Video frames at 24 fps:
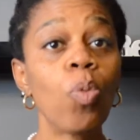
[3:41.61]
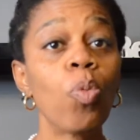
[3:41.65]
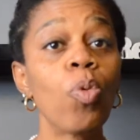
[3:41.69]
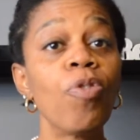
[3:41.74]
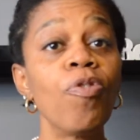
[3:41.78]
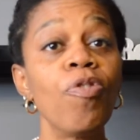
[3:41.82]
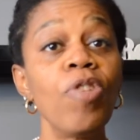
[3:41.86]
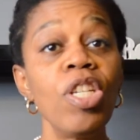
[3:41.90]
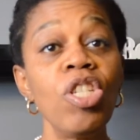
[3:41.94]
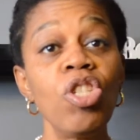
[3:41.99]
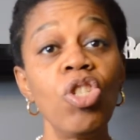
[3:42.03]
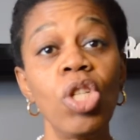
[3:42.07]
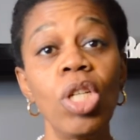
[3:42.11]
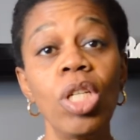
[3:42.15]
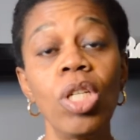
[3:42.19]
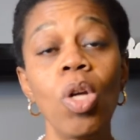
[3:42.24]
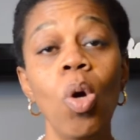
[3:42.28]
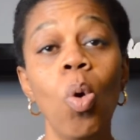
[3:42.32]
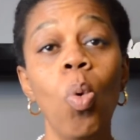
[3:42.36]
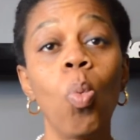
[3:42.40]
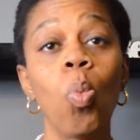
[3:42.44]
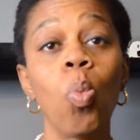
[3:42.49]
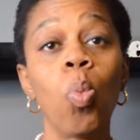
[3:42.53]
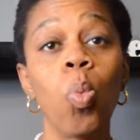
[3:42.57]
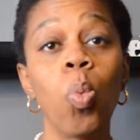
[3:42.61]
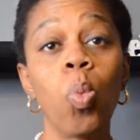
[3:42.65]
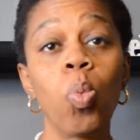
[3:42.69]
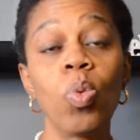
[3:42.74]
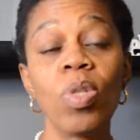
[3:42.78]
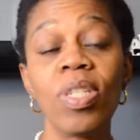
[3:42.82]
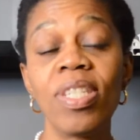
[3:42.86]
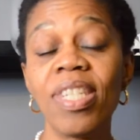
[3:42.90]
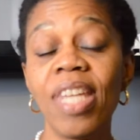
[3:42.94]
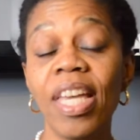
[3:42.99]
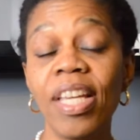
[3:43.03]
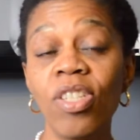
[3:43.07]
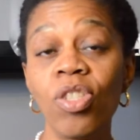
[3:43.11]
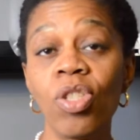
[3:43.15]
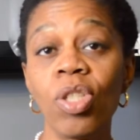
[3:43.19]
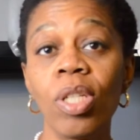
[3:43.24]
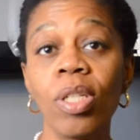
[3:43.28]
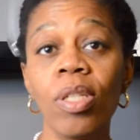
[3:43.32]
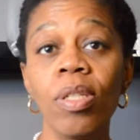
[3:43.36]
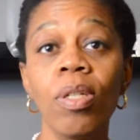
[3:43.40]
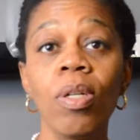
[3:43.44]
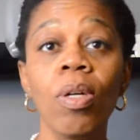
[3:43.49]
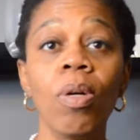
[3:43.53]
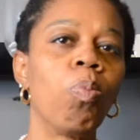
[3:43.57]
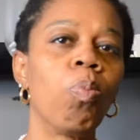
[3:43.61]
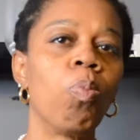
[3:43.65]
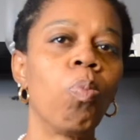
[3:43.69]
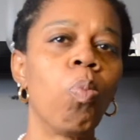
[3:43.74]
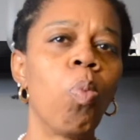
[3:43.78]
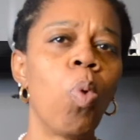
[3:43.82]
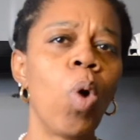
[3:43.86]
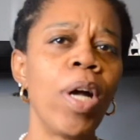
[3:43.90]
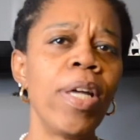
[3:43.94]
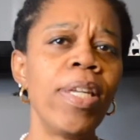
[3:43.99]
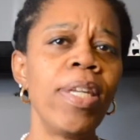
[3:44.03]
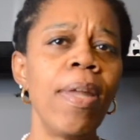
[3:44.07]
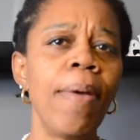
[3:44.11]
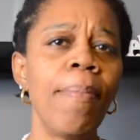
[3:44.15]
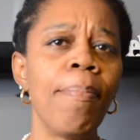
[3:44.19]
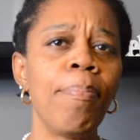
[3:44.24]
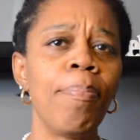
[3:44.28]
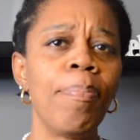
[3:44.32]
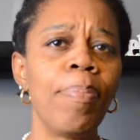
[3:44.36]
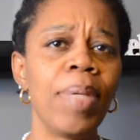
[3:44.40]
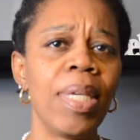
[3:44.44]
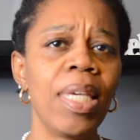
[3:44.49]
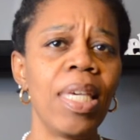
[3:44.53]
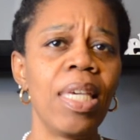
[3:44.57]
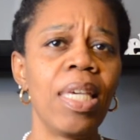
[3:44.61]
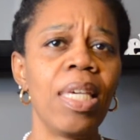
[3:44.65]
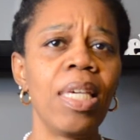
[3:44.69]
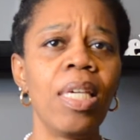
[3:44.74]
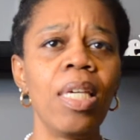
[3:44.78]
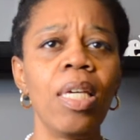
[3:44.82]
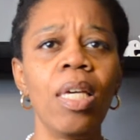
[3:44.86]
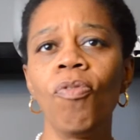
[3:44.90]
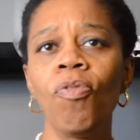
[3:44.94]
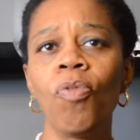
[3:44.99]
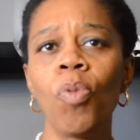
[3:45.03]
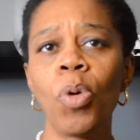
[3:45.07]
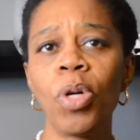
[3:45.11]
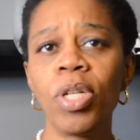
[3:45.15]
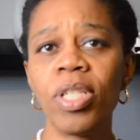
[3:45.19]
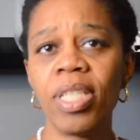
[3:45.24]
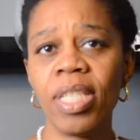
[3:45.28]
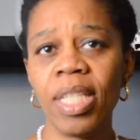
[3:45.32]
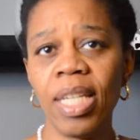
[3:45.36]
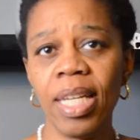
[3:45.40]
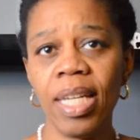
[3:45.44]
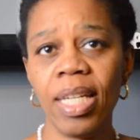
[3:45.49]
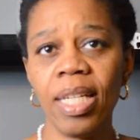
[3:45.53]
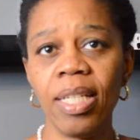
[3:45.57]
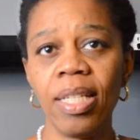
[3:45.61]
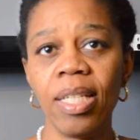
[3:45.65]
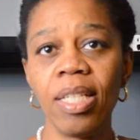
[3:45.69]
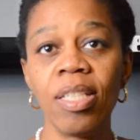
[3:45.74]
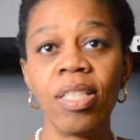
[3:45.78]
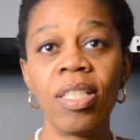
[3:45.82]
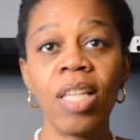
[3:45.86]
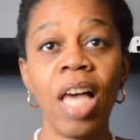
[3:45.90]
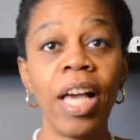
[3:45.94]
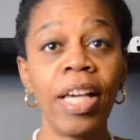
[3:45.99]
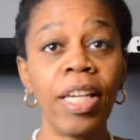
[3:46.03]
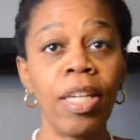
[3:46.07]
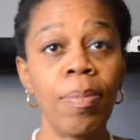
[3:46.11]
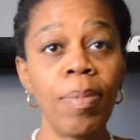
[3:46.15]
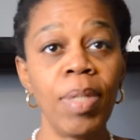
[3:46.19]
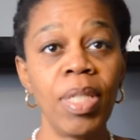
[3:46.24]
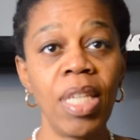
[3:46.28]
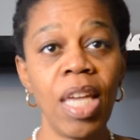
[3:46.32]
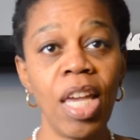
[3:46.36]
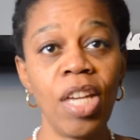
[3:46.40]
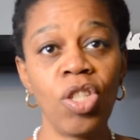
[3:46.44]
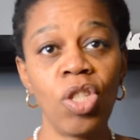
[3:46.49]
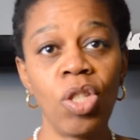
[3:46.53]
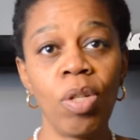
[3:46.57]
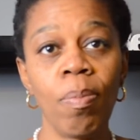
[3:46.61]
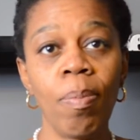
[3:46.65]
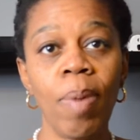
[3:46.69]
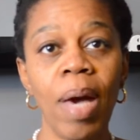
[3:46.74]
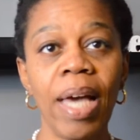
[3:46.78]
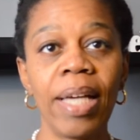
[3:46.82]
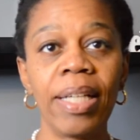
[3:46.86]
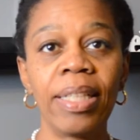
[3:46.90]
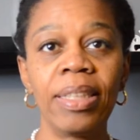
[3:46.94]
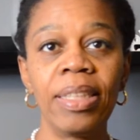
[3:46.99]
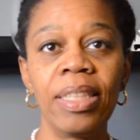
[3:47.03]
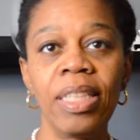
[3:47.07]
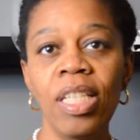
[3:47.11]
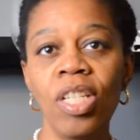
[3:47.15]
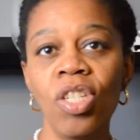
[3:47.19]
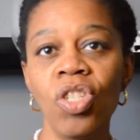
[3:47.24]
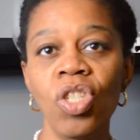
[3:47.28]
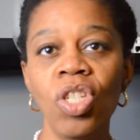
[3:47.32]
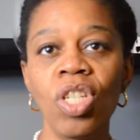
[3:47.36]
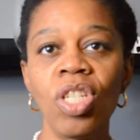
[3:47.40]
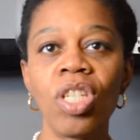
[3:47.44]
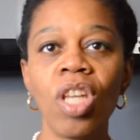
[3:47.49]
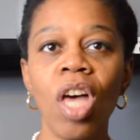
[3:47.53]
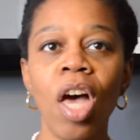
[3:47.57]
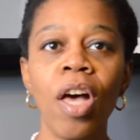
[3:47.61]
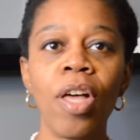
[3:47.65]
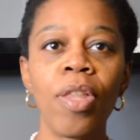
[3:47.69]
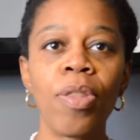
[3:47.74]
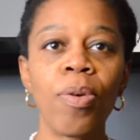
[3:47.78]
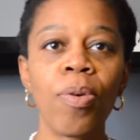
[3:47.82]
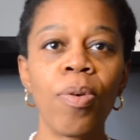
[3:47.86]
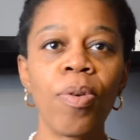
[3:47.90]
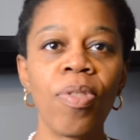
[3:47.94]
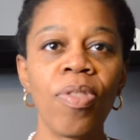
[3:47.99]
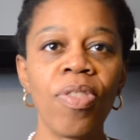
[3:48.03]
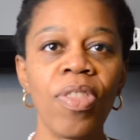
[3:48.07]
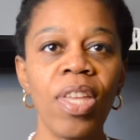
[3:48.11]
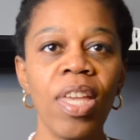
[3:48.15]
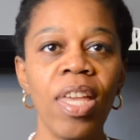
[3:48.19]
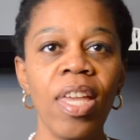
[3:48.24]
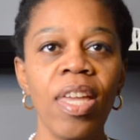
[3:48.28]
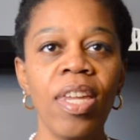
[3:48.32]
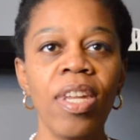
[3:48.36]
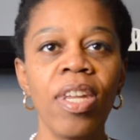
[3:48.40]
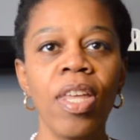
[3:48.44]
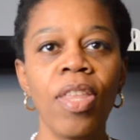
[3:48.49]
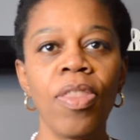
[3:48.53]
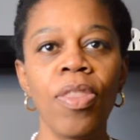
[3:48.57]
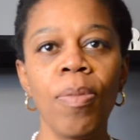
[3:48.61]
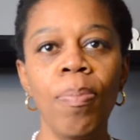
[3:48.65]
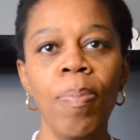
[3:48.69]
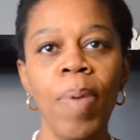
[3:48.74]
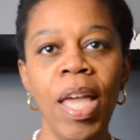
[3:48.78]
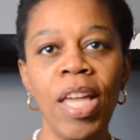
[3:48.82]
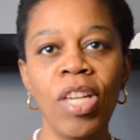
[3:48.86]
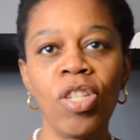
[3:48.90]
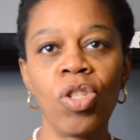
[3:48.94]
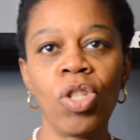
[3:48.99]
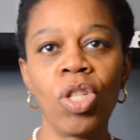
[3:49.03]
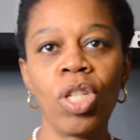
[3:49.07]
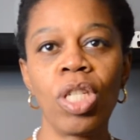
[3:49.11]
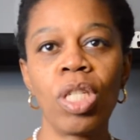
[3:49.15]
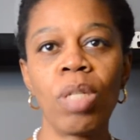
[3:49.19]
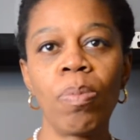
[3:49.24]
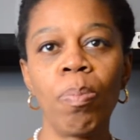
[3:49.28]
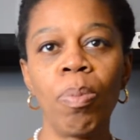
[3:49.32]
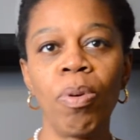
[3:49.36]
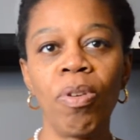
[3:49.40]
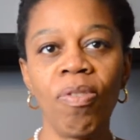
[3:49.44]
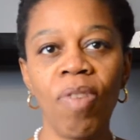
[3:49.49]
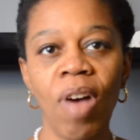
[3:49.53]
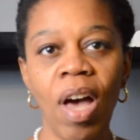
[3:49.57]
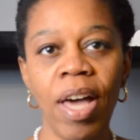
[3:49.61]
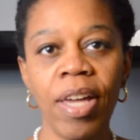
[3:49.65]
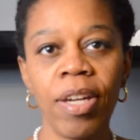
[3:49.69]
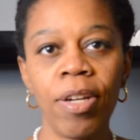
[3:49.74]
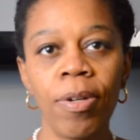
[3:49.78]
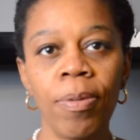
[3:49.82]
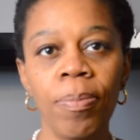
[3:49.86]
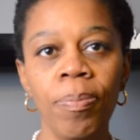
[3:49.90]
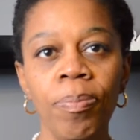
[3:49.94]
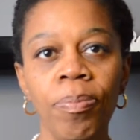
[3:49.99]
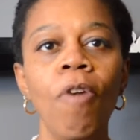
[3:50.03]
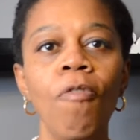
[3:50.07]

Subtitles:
Revision Section 1B14, documentation by clinicians other than the patient's provider.